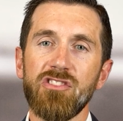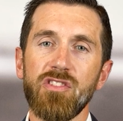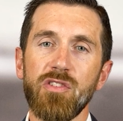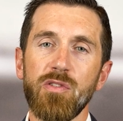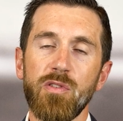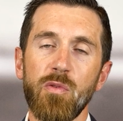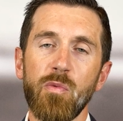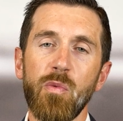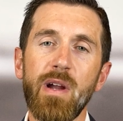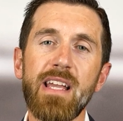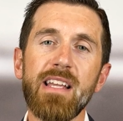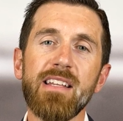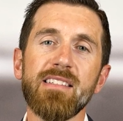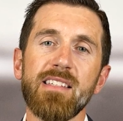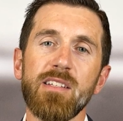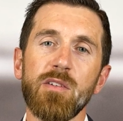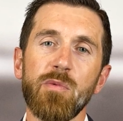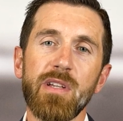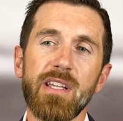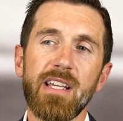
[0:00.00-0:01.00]
so the
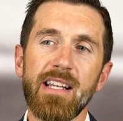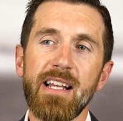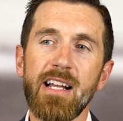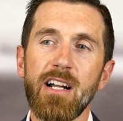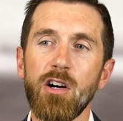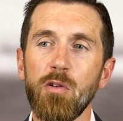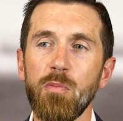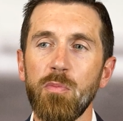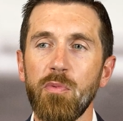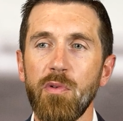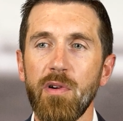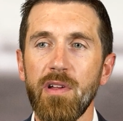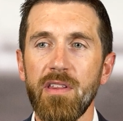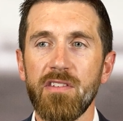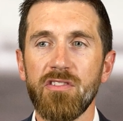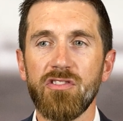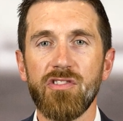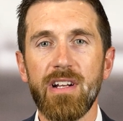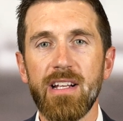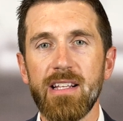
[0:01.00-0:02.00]
ways that we can help
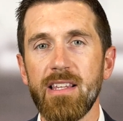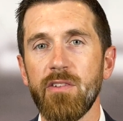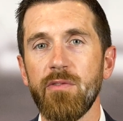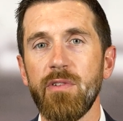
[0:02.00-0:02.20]
with strength